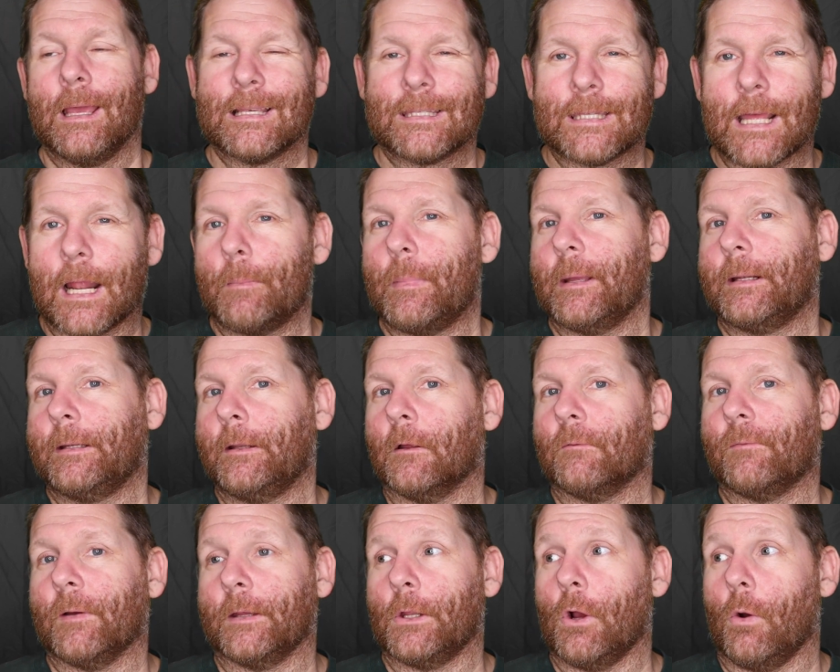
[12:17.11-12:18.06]
it's not a big
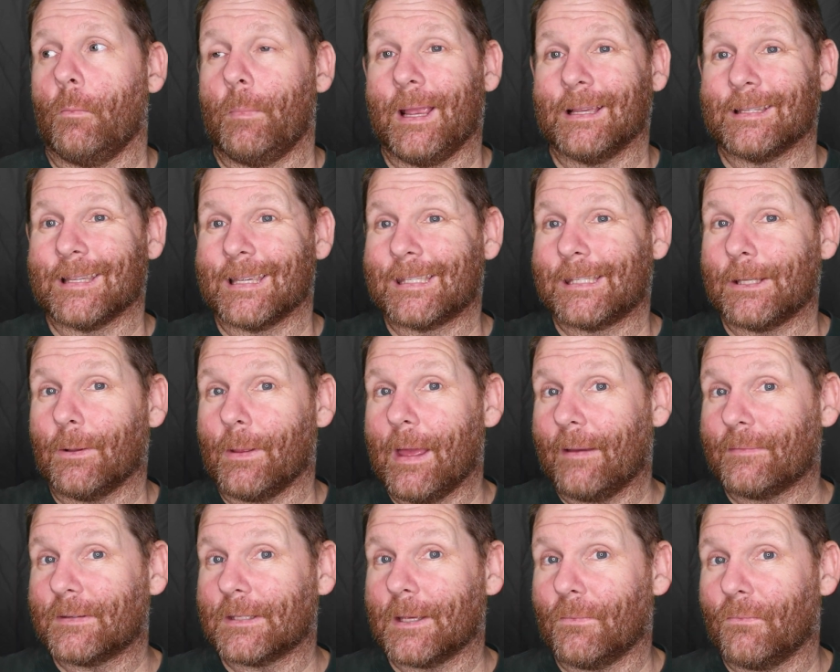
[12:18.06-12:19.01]
deal if I don't because I still
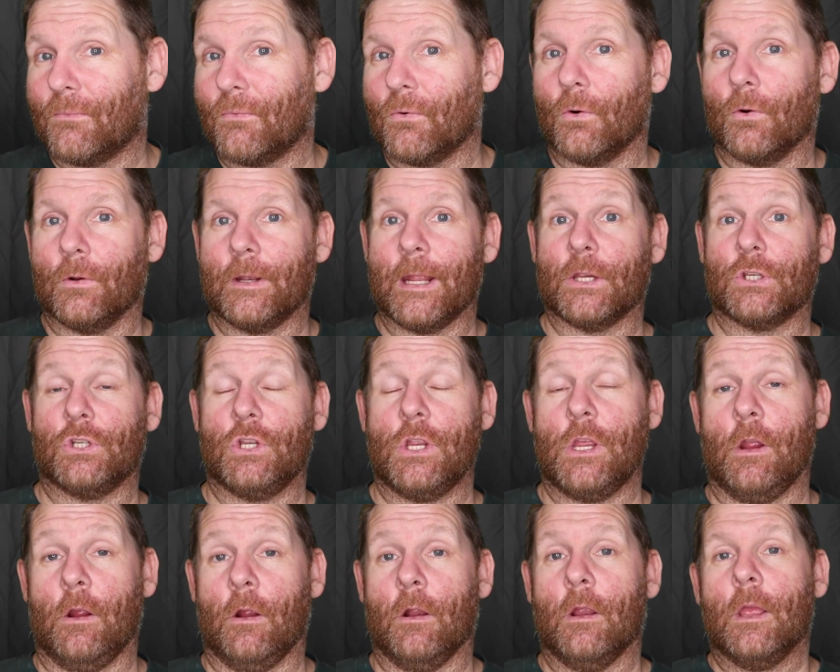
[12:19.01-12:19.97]
have some for next
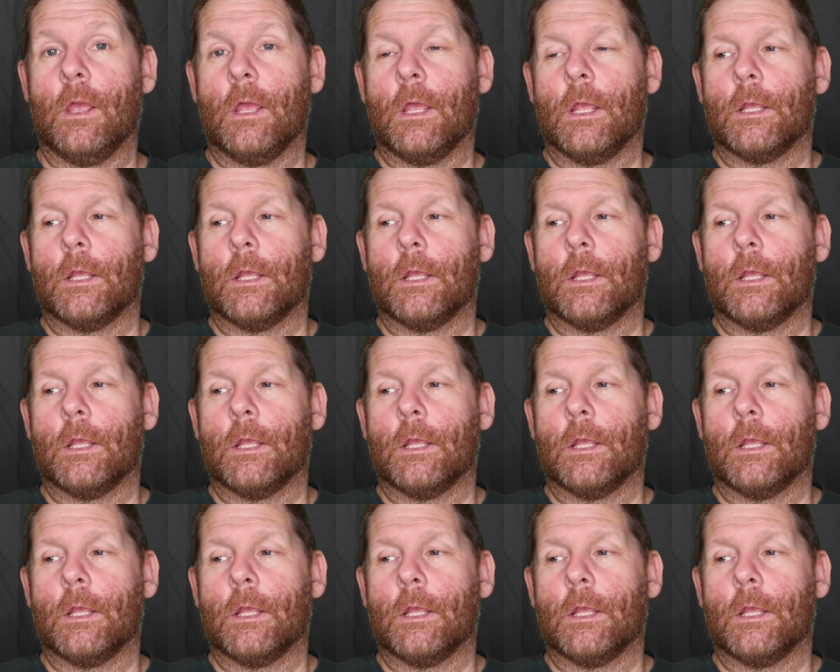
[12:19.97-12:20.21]
year.